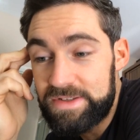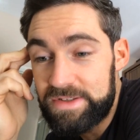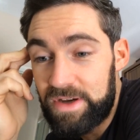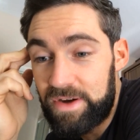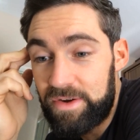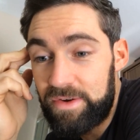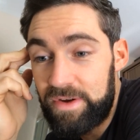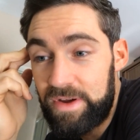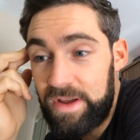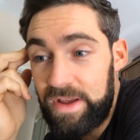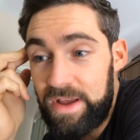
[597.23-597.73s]

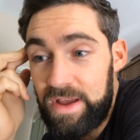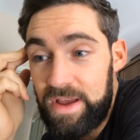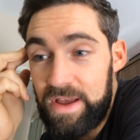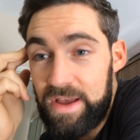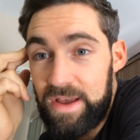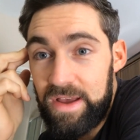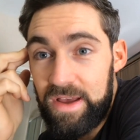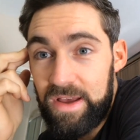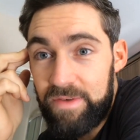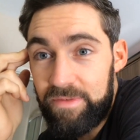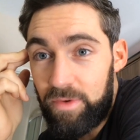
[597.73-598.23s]
So
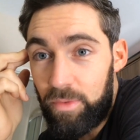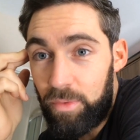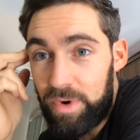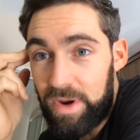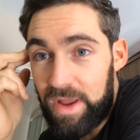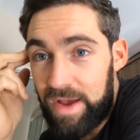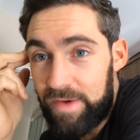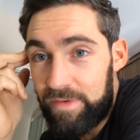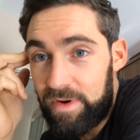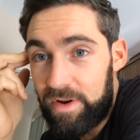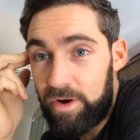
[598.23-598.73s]
if I
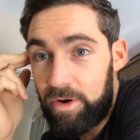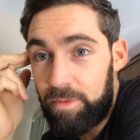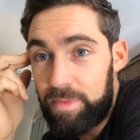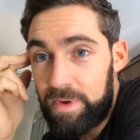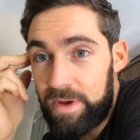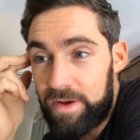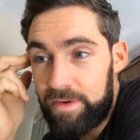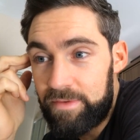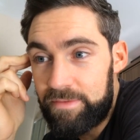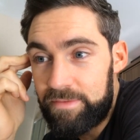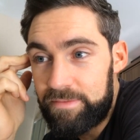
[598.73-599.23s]
want to have a little
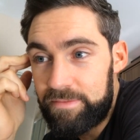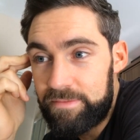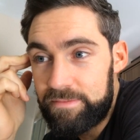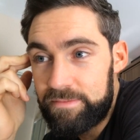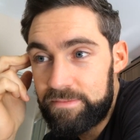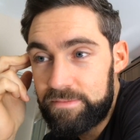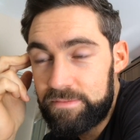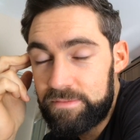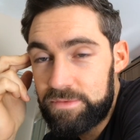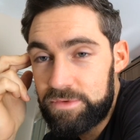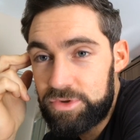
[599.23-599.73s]
bit of
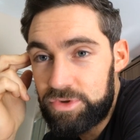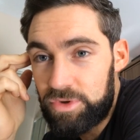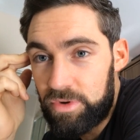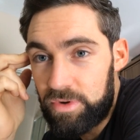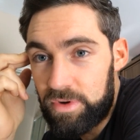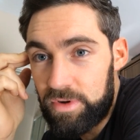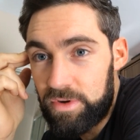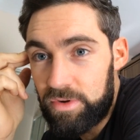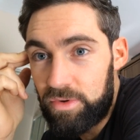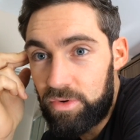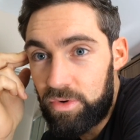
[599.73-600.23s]

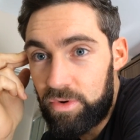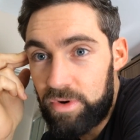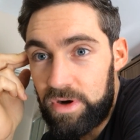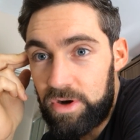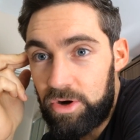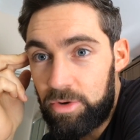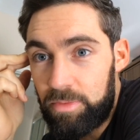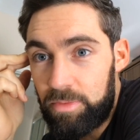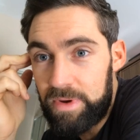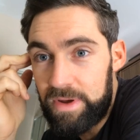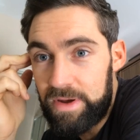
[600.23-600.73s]
chocolate or
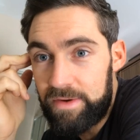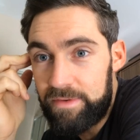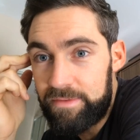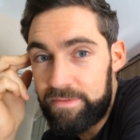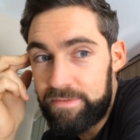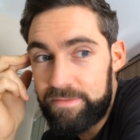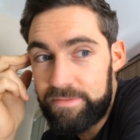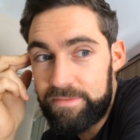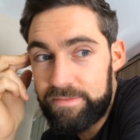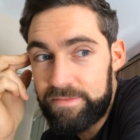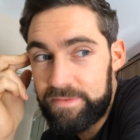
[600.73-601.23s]
bit of